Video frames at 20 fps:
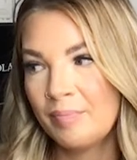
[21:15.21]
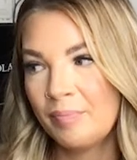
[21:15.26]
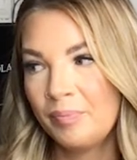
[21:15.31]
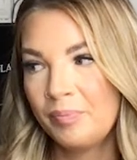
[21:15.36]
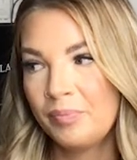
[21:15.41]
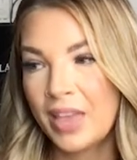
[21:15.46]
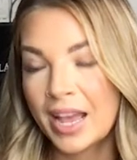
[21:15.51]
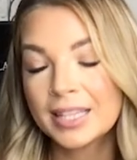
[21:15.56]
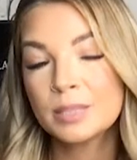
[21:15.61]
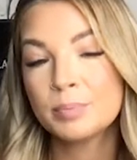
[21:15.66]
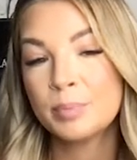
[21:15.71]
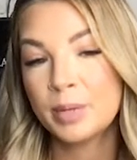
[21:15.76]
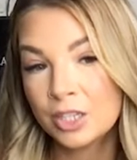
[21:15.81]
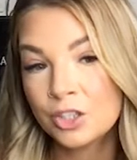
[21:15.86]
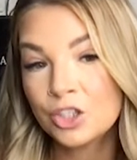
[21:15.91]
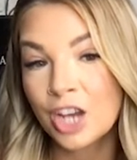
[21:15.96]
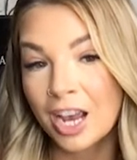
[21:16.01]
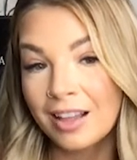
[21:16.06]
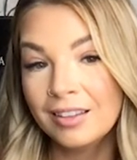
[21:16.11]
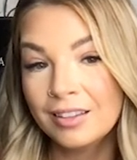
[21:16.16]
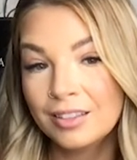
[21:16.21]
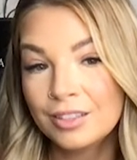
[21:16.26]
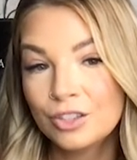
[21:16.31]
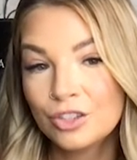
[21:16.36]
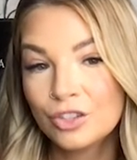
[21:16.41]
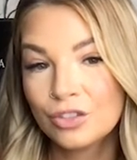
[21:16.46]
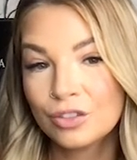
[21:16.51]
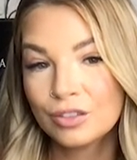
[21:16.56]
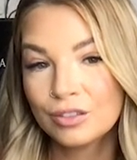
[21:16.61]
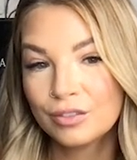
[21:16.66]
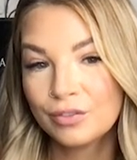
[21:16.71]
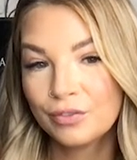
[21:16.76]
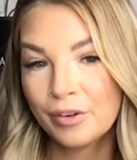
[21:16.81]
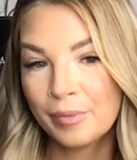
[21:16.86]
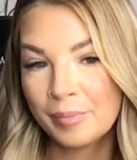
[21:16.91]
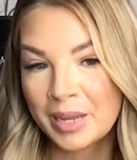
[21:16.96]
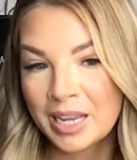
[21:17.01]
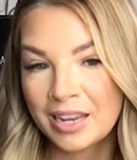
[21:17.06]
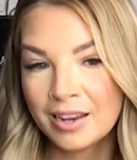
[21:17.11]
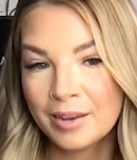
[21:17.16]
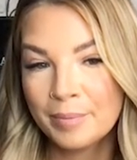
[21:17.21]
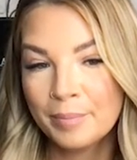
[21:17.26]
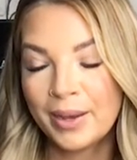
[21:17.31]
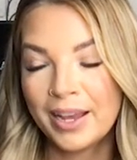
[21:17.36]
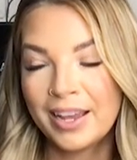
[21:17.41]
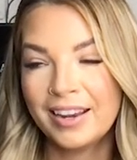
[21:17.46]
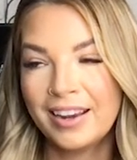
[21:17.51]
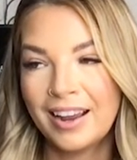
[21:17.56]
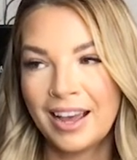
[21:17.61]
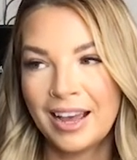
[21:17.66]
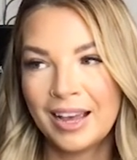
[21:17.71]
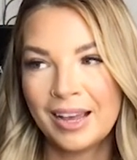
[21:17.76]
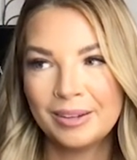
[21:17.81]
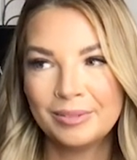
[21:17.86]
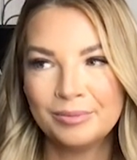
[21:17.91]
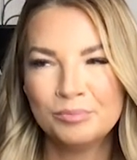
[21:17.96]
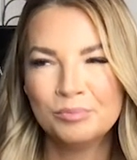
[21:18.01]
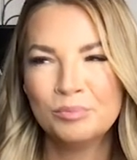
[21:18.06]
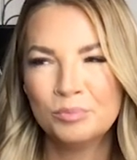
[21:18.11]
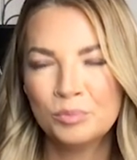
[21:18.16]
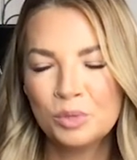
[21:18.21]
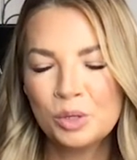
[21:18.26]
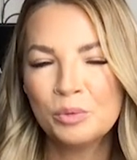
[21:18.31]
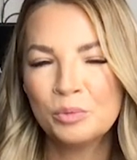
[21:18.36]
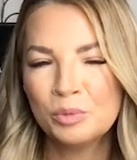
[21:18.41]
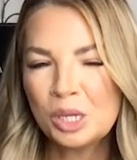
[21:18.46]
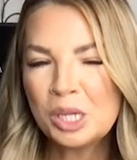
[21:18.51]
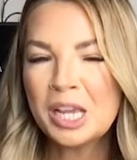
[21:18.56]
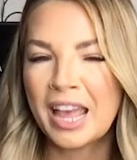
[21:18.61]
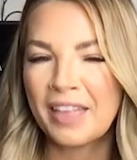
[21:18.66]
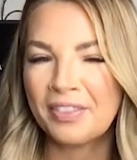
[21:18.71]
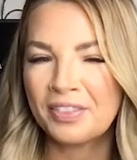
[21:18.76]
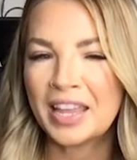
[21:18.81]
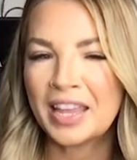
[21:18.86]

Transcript: That's been a challenge for me, but we'll get